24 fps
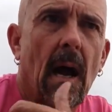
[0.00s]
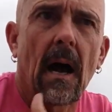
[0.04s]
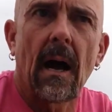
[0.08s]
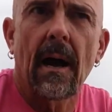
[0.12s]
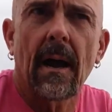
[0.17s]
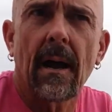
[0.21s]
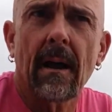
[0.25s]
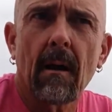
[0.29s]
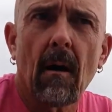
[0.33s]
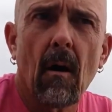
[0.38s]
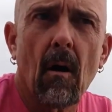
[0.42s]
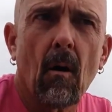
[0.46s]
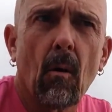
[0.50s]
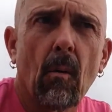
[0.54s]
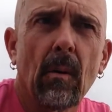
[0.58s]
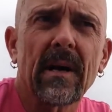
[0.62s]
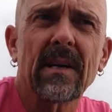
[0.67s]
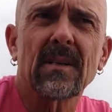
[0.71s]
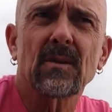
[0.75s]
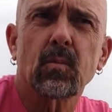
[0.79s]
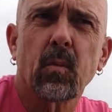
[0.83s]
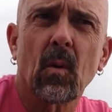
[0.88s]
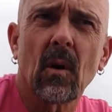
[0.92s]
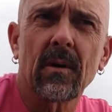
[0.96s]
I had
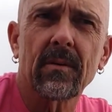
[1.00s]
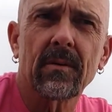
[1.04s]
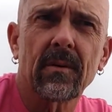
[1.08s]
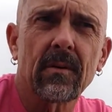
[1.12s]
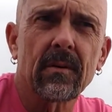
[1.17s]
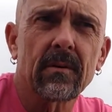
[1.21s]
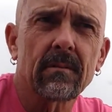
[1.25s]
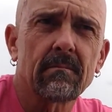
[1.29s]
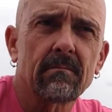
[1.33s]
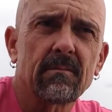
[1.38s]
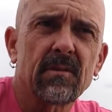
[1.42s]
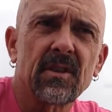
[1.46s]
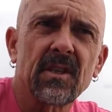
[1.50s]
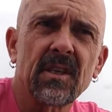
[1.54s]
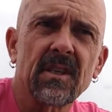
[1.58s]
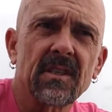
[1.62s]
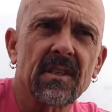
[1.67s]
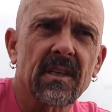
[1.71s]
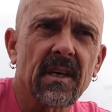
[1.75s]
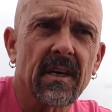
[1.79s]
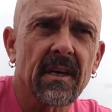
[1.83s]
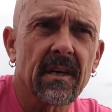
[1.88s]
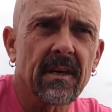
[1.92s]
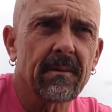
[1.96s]
always wondered, she
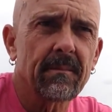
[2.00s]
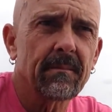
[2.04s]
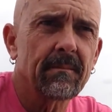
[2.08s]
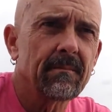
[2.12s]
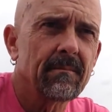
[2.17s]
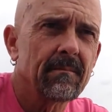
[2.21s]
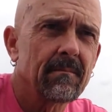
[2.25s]
said,